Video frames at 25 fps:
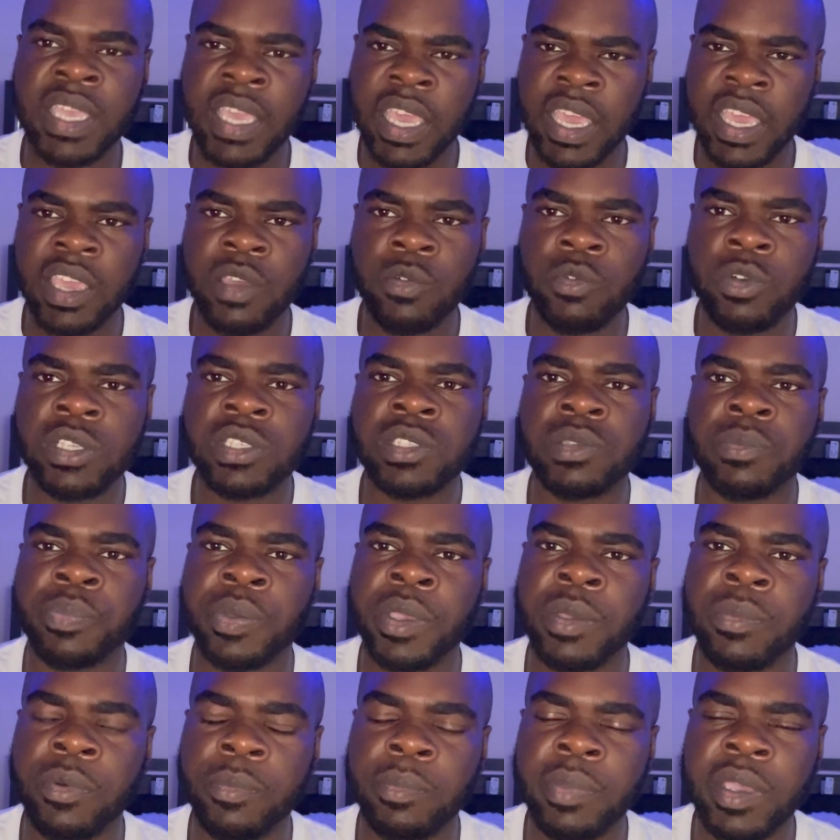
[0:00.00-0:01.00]
kick it with some
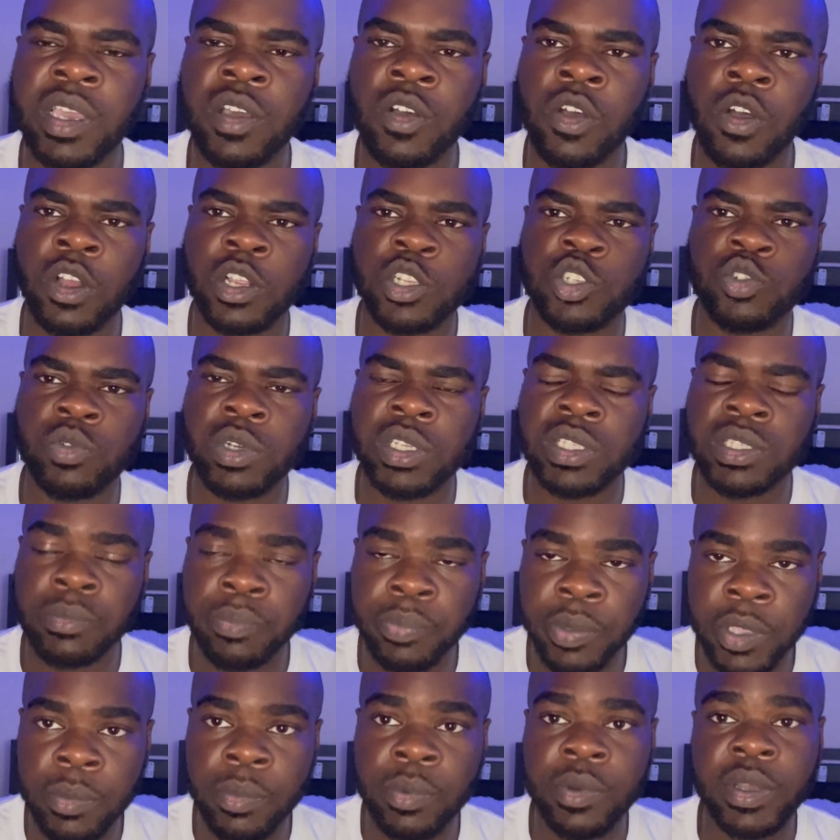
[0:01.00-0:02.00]
people, be cordial with some
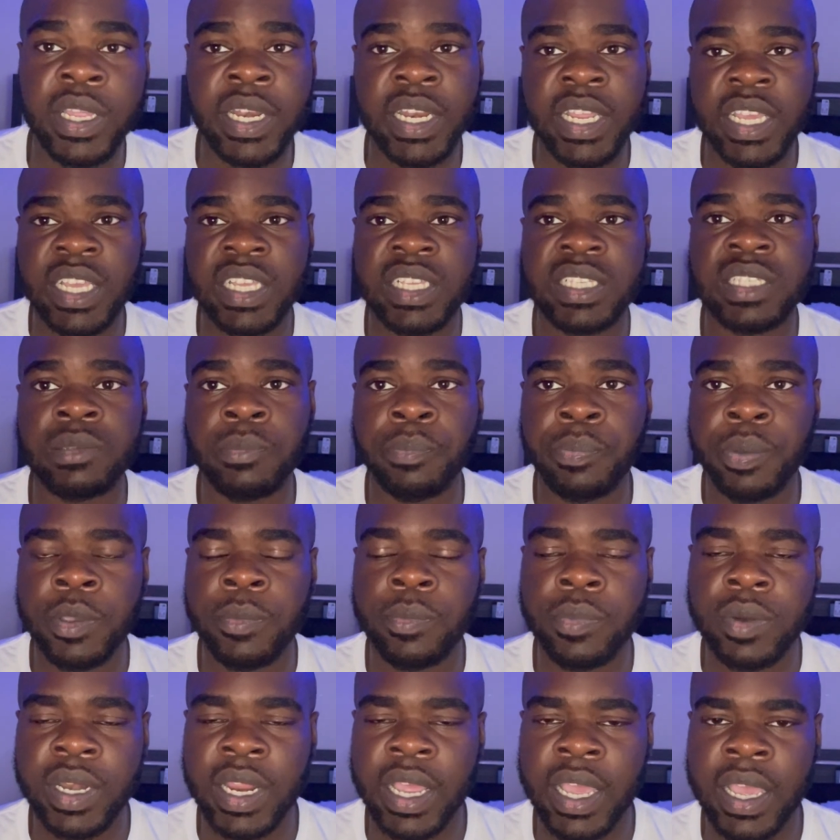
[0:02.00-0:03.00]
people. It is some
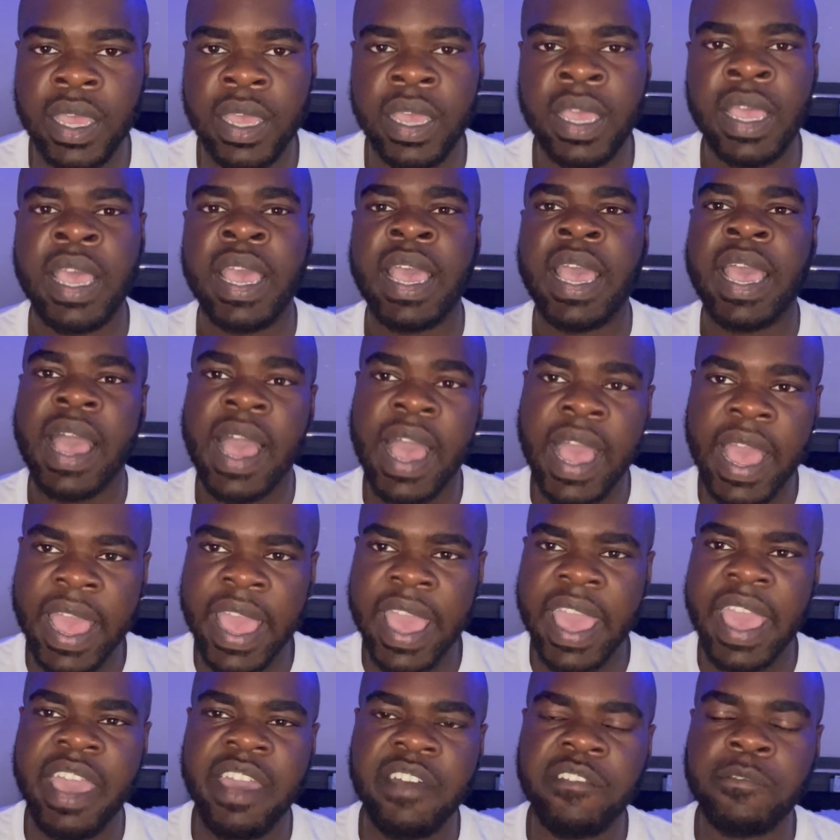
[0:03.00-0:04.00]
people that I
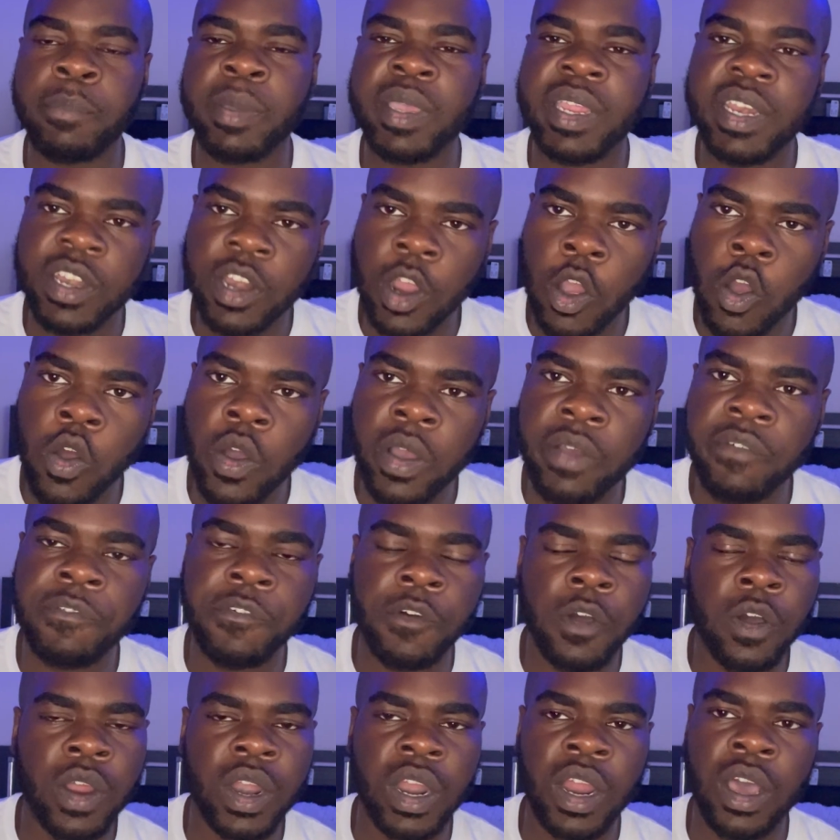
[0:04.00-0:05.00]
have been knowing
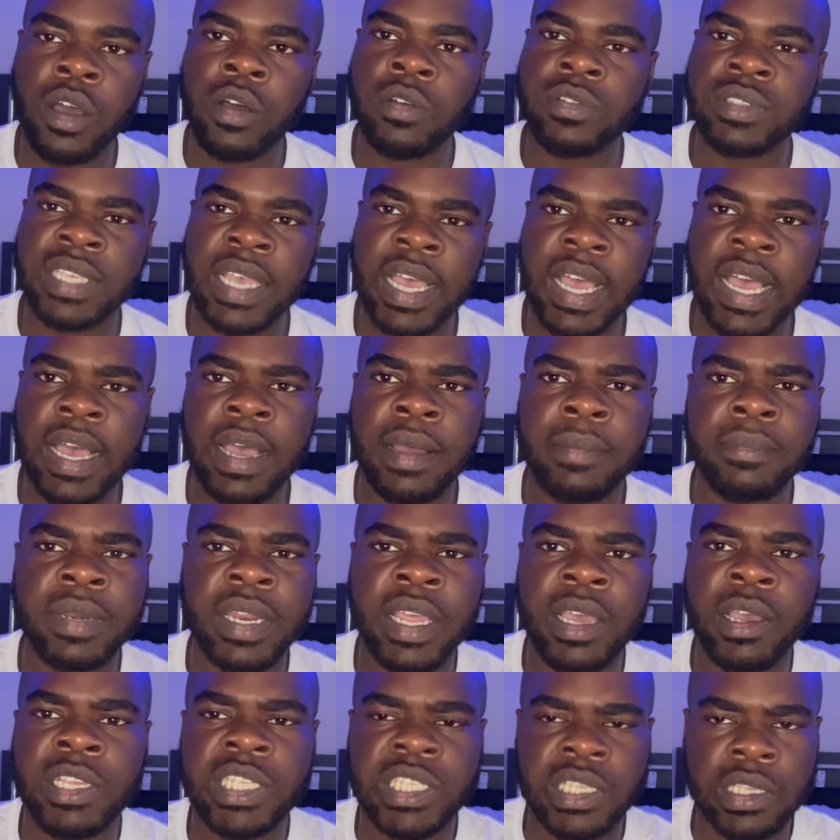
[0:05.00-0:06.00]
for a long time
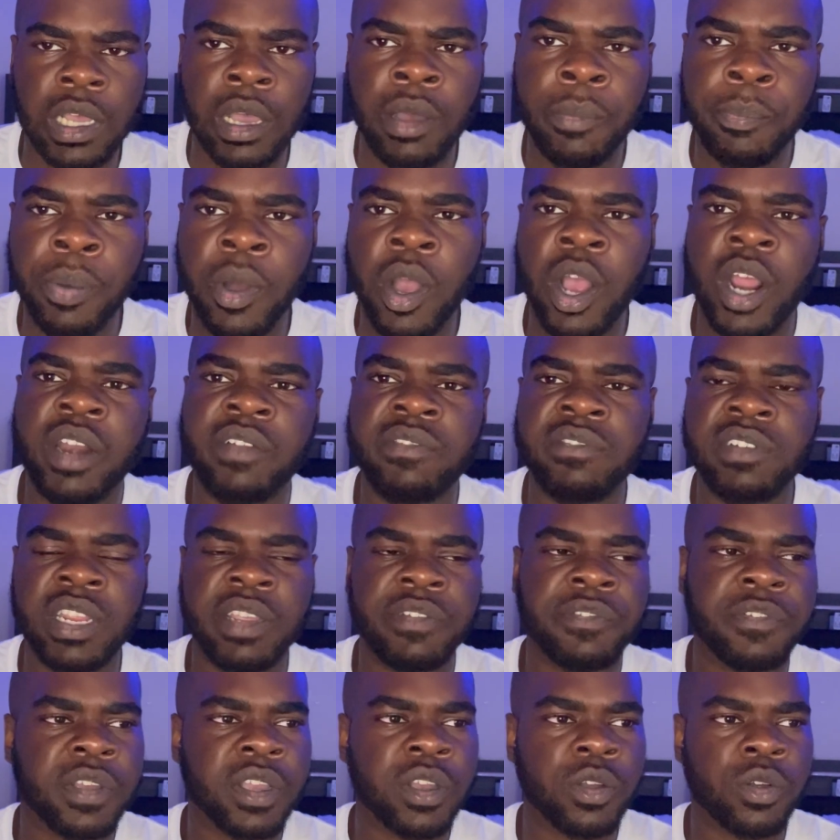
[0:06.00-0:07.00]
that are part of
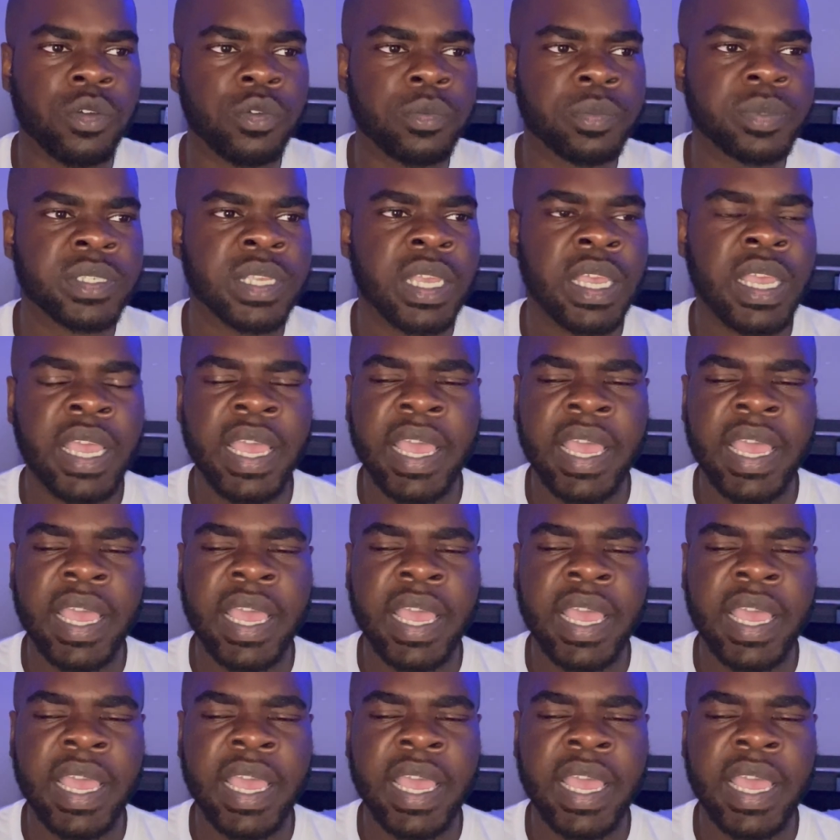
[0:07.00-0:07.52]
different groups.